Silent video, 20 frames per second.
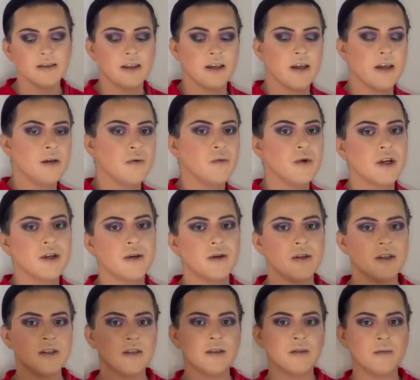and we're
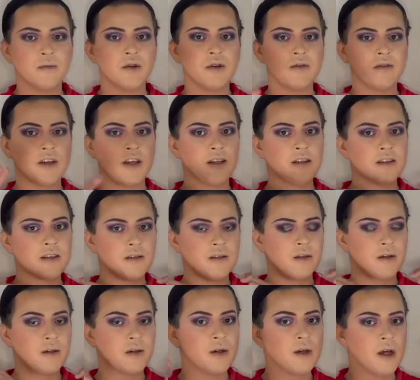going to move
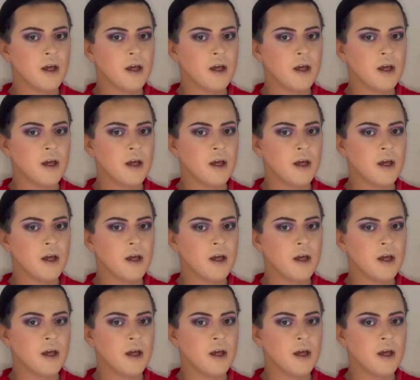into